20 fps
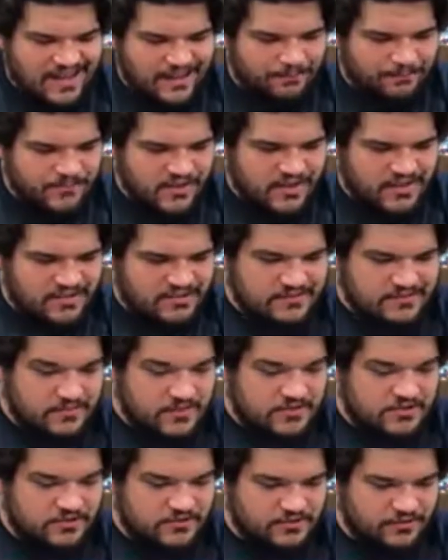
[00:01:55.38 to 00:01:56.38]
You get some
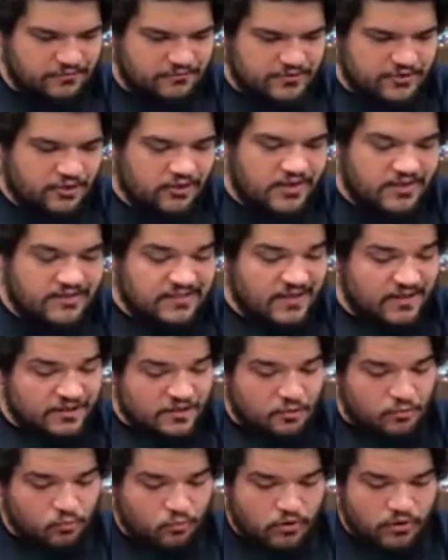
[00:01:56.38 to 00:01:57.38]
issues of Journey into
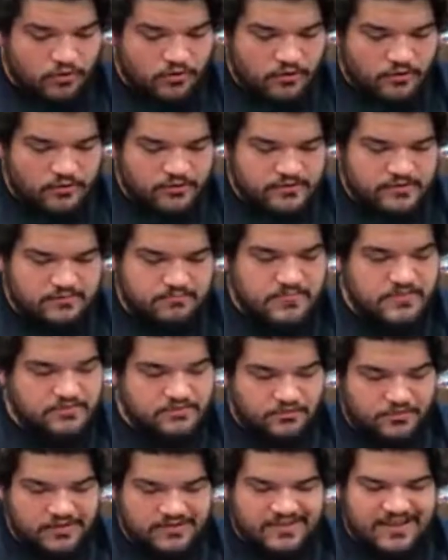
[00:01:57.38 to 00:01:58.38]
Unknown Worlds,
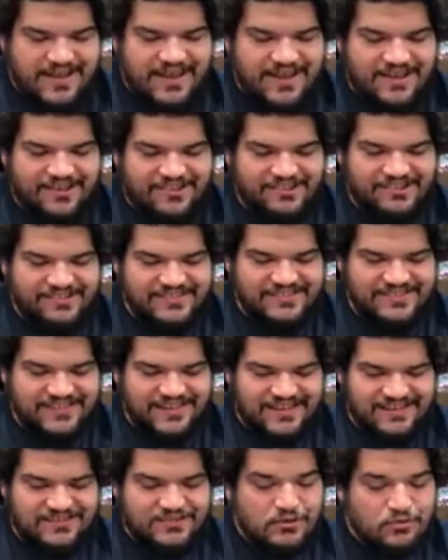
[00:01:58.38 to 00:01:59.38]
Mystery Tales,
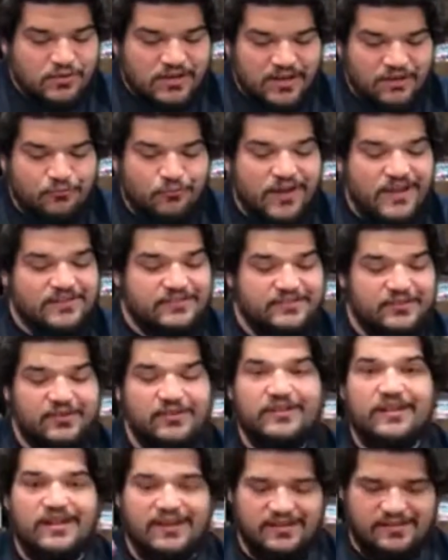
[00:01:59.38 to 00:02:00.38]
Two Gun
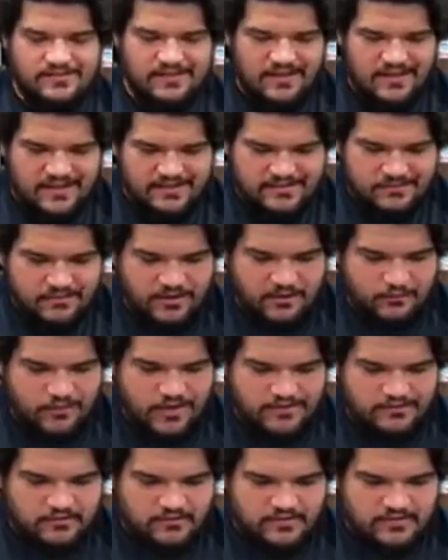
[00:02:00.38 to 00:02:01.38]
Western, like some of that
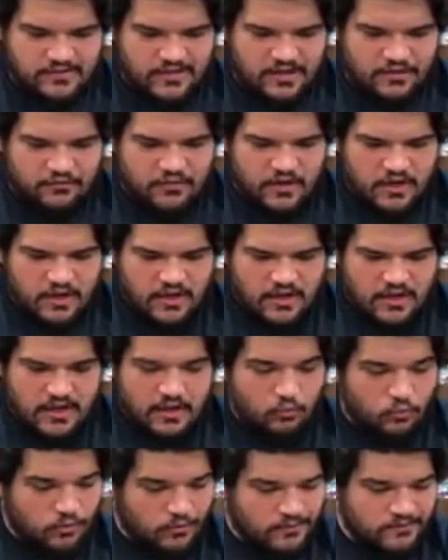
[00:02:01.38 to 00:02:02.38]
Western stuff,
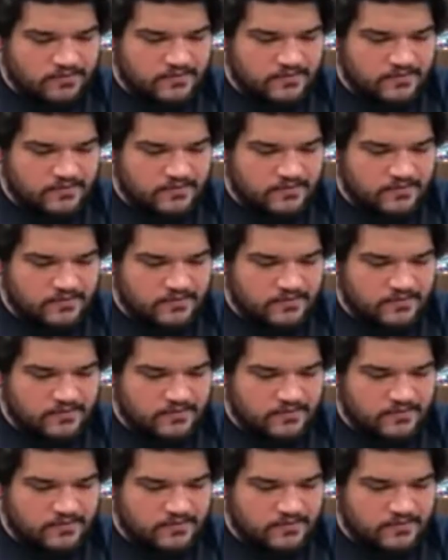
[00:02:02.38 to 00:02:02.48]
World of